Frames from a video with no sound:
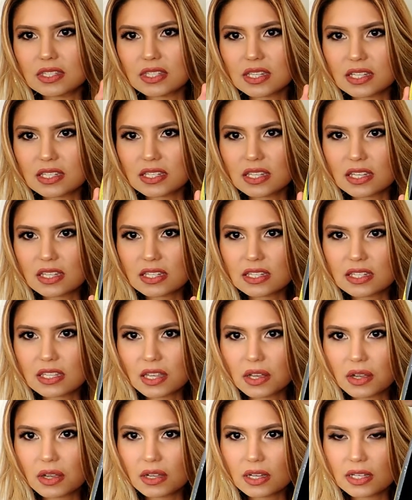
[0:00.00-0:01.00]
this is
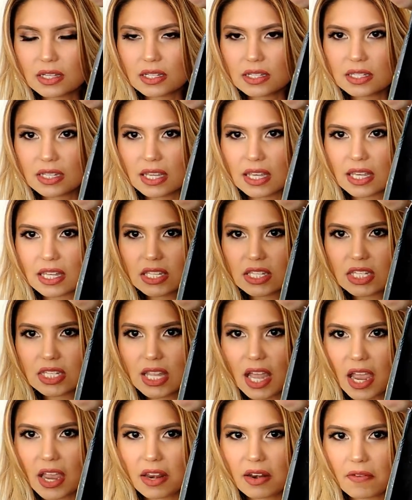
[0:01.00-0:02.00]
the
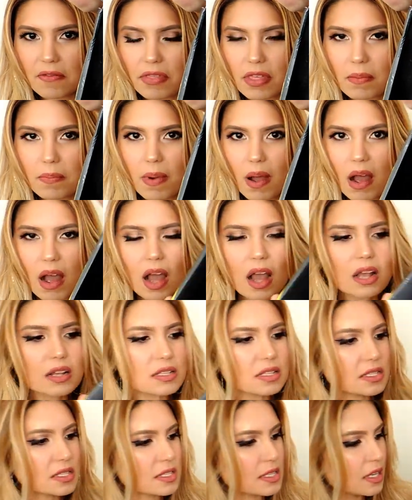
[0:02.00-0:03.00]
inside of the
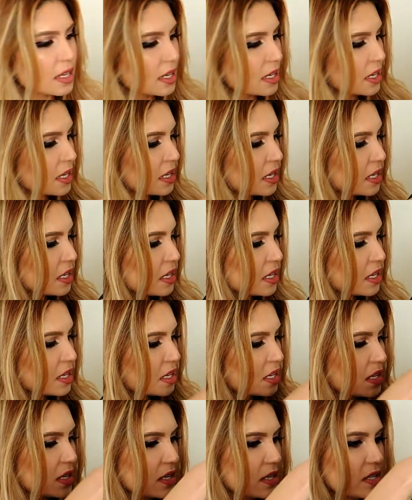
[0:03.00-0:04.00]
box.
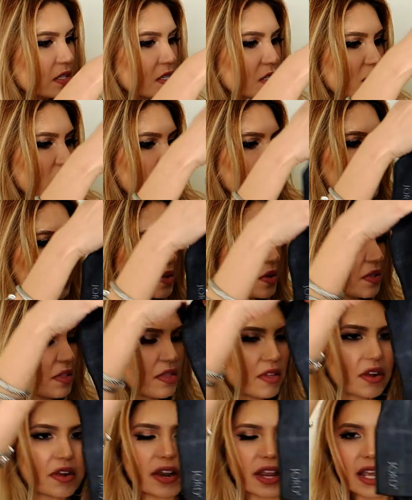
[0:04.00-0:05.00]
So
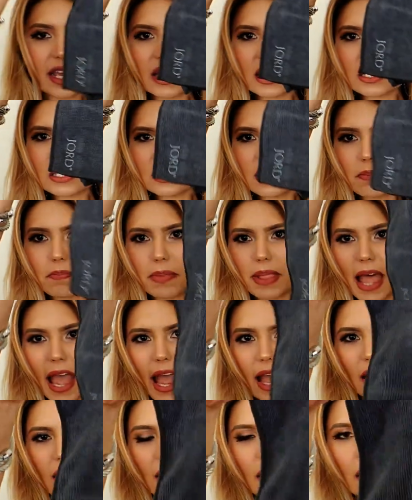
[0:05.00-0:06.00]
there is a
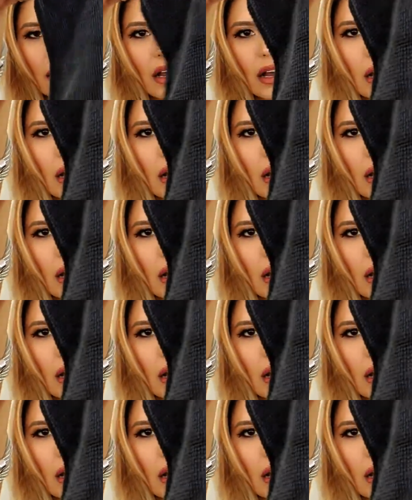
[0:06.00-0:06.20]
black